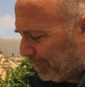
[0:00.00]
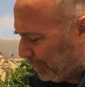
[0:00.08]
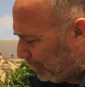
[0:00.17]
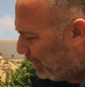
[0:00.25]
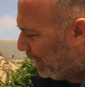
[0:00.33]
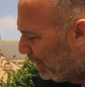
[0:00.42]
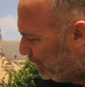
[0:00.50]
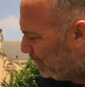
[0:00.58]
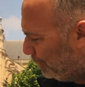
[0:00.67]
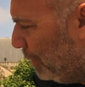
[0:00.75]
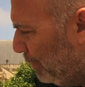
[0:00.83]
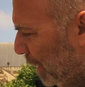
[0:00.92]
It's light,
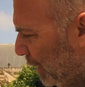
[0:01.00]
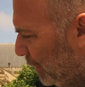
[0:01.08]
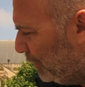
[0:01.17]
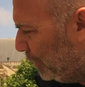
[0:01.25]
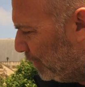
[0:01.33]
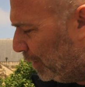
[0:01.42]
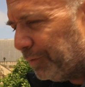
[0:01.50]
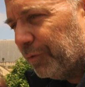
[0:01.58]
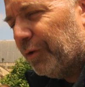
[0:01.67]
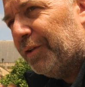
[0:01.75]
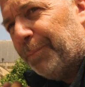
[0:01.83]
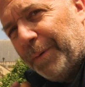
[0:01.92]
but it's okay. It's
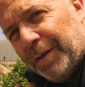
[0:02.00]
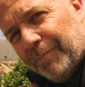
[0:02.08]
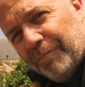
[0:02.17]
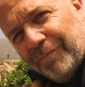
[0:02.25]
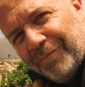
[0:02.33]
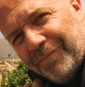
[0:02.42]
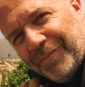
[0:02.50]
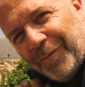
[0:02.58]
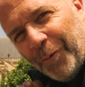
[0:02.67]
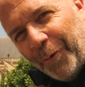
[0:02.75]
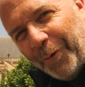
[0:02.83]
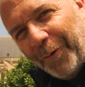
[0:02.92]
crispy.
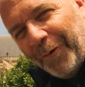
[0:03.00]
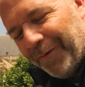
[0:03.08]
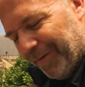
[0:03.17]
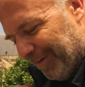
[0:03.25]
Whoa.